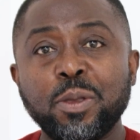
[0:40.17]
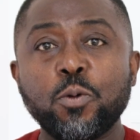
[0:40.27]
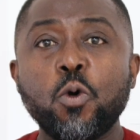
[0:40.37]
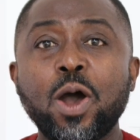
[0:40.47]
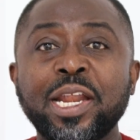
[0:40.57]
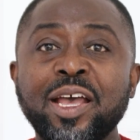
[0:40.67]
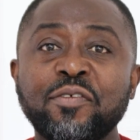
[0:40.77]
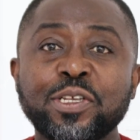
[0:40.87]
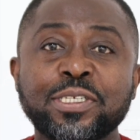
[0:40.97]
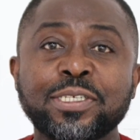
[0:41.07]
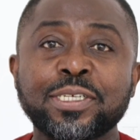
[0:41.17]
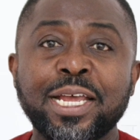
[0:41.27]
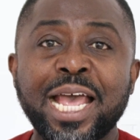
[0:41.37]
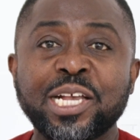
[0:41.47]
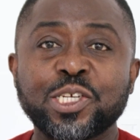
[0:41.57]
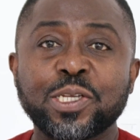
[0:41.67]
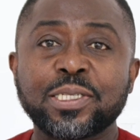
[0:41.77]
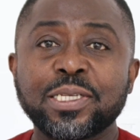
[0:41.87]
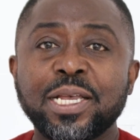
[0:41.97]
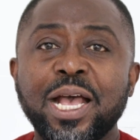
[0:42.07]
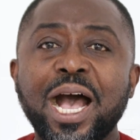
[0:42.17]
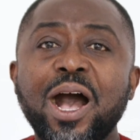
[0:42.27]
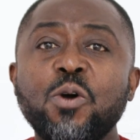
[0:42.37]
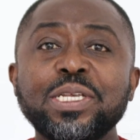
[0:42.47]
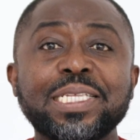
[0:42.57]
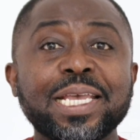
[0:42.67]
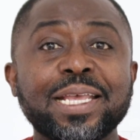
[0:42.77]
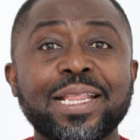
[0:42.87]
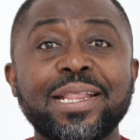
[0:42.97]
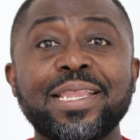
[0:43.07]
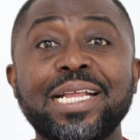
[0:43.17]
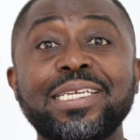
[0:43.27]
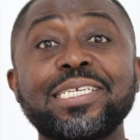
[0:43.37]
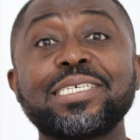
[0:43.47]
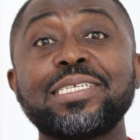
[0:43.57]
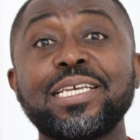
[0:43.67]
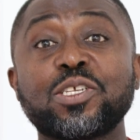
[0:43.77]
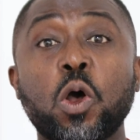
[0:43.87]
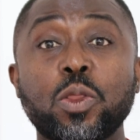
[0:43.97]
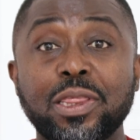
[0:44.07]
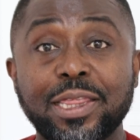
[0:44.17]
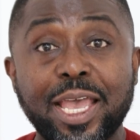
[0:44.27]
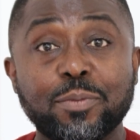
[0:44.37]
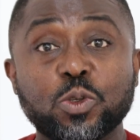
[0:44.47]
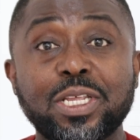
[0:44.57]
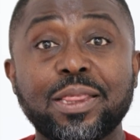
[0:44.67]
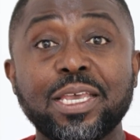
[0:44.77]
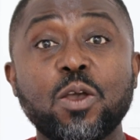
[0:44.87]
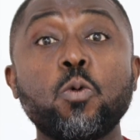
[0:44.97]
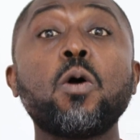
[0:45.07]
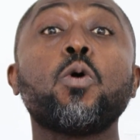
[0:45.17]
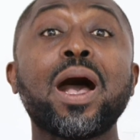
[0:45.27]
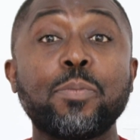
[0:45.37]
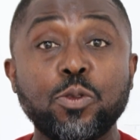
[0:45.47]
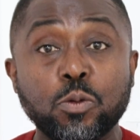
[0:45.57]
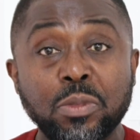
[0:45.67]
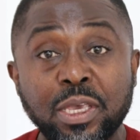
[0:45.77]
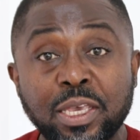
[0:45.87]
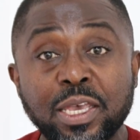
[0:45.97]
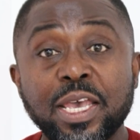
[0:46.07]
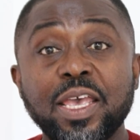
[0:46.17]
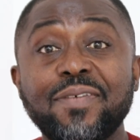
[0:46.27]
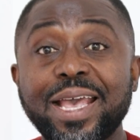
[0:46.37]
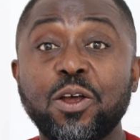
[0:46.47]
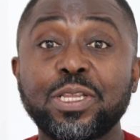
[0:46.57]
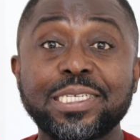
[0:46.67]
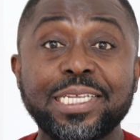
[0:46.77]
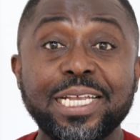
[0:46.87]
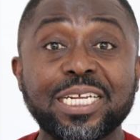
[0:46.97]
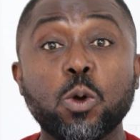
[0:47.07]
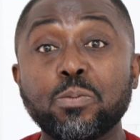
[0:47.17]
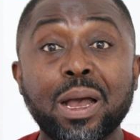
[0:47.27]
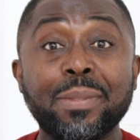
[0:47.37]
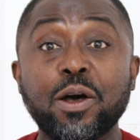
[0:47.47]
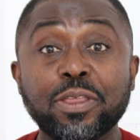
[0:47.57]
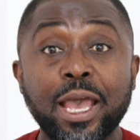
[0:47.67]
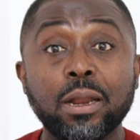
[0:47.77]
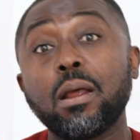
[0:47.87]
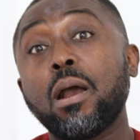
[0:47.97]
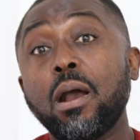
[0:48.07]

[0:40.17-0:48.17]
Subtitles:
People who are nervous and anxious are always thinking that the attention is on them. So they're thinking, what will happen to me if I get on the stage and I open my mouth and